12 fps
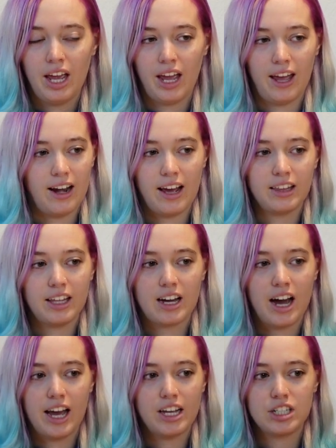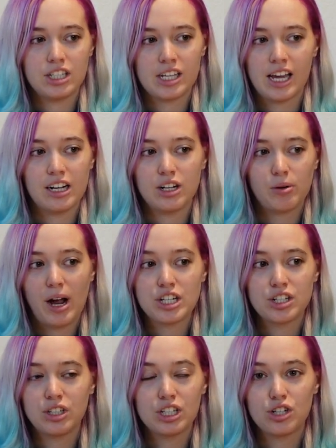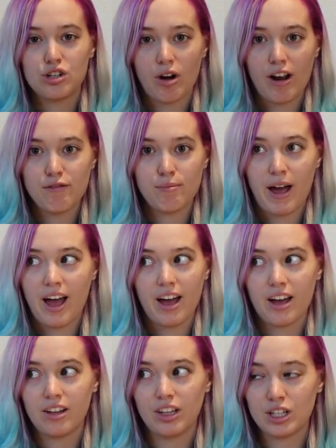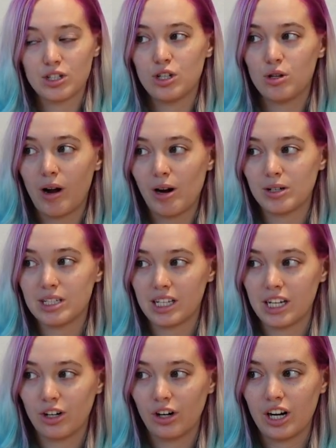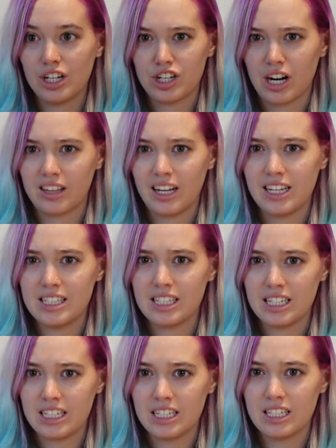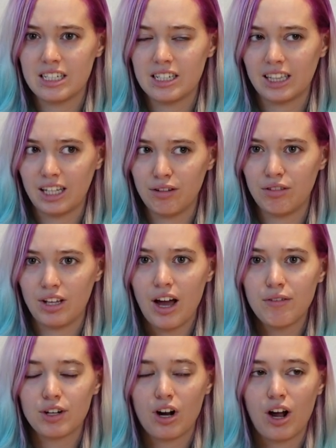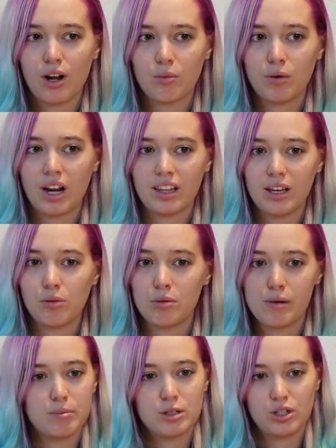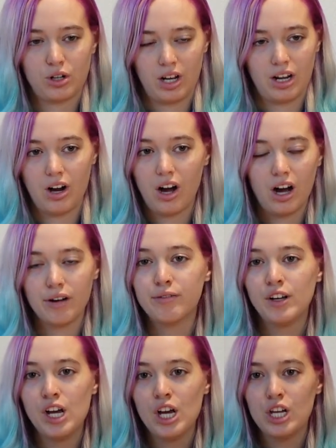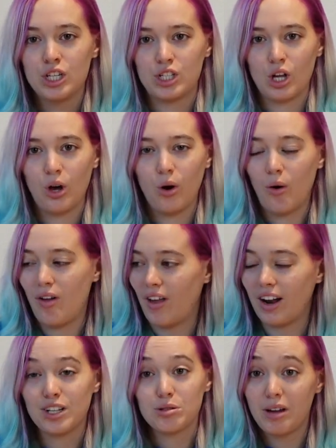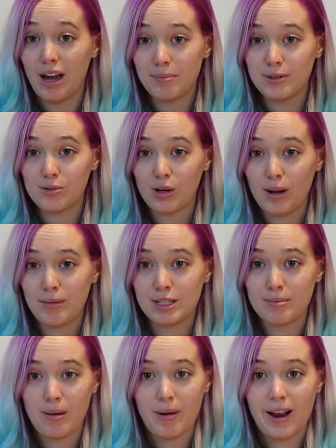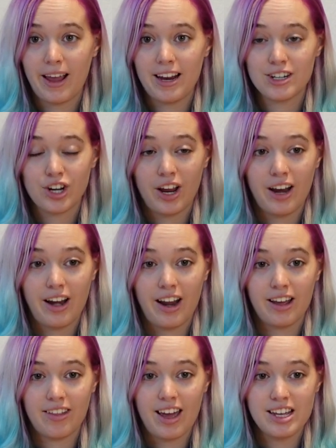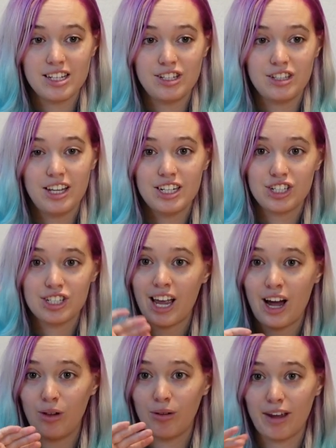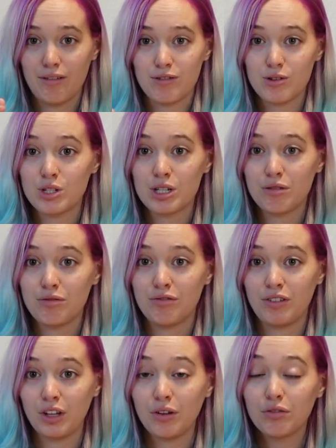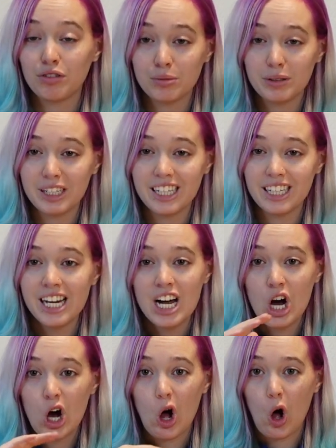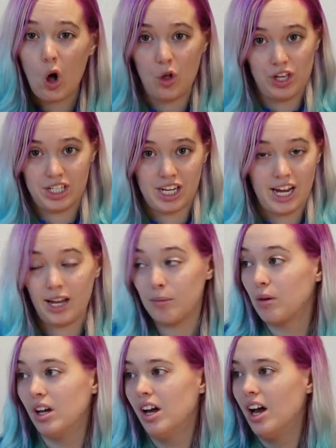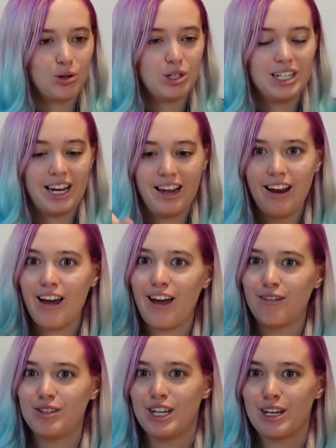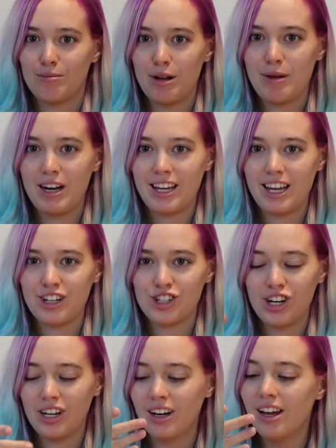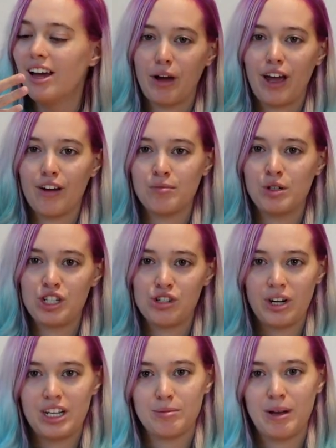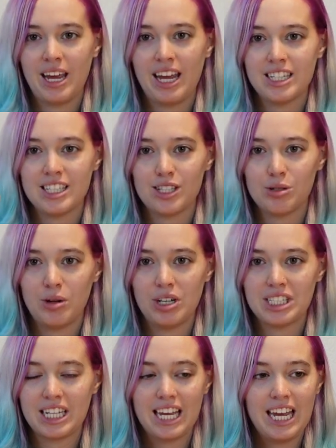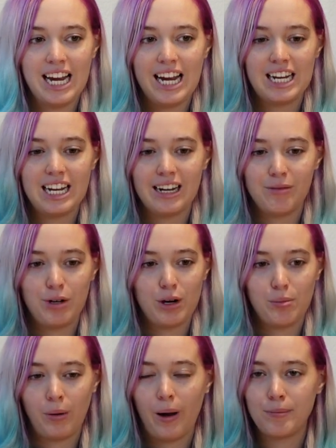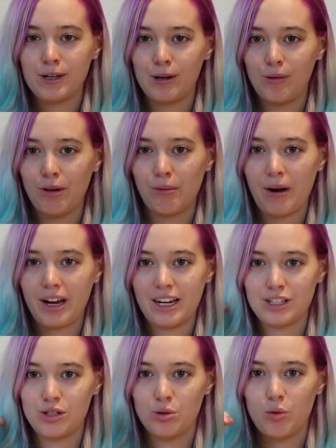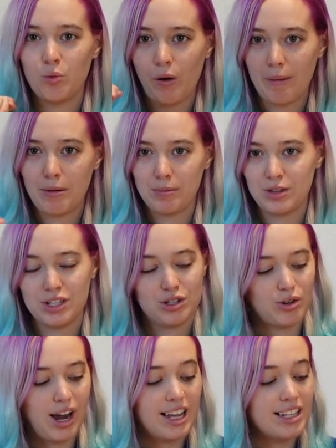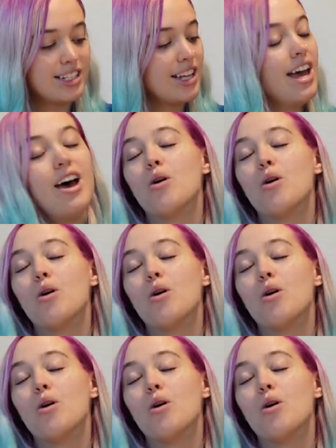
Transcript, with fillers: And I like I decided irrationally to drive back like two hours later and check that I didn't leave the oven on when I like remembered turning it off. So that is what happens when I miss my medication and that is like just how life used to feel for me all the time. So today I have taken my medication. I have moisturized my hands as well as I can and we are prepped and we are ready to wrap up the stress,